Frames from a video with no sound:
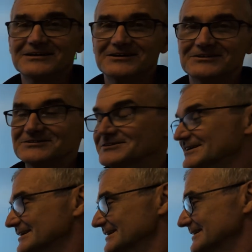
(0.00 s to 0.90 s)
are
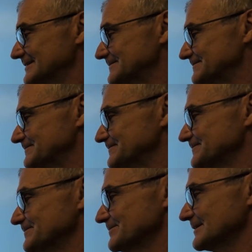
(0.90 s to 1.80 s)
tricky.
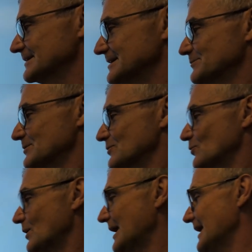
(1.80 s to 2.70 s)
A number
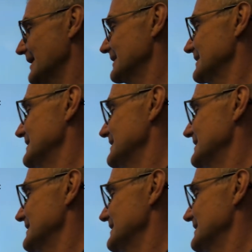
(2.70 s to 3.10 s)
y